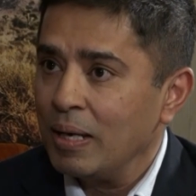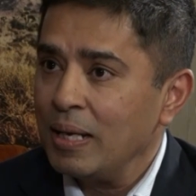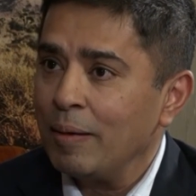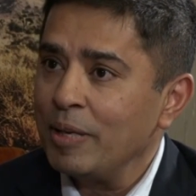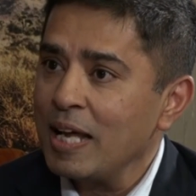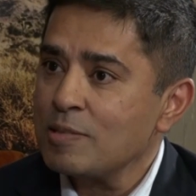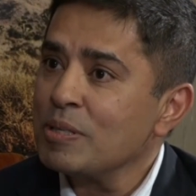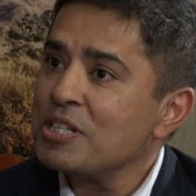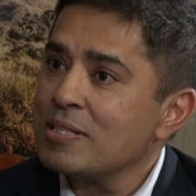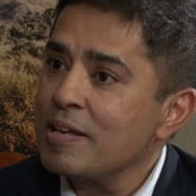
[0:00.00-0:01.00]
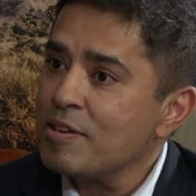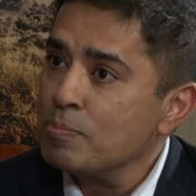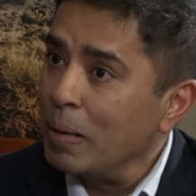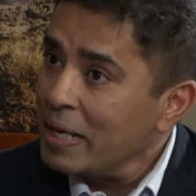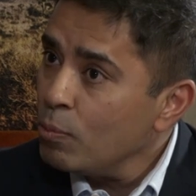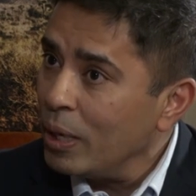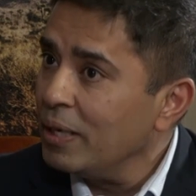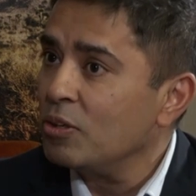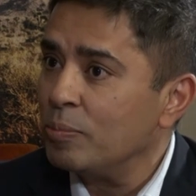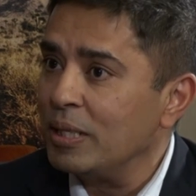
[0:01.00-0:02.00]
right? I mean, as much as there is money
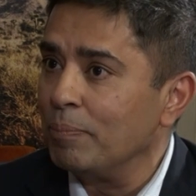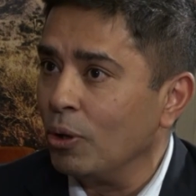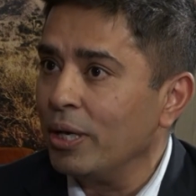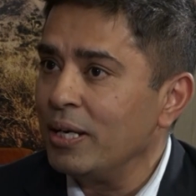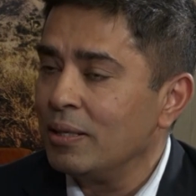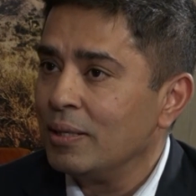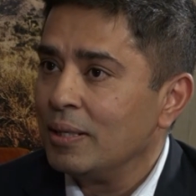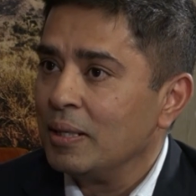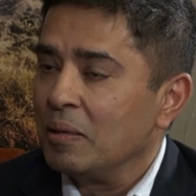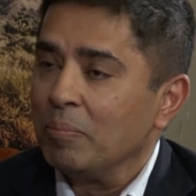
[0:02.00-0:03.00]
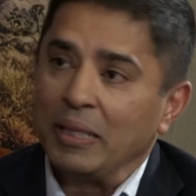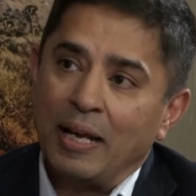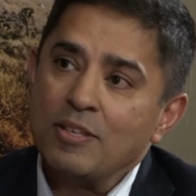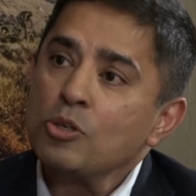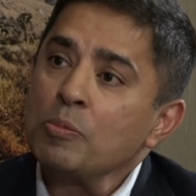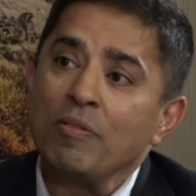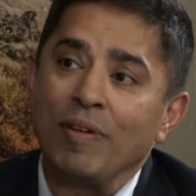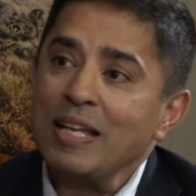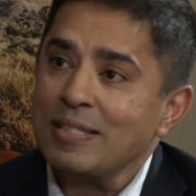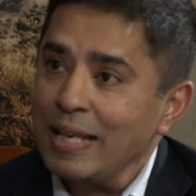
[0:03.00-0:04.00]
waiting to be deployed, but that is going to be
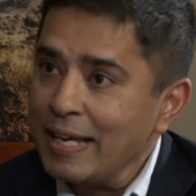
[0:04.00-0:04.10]
very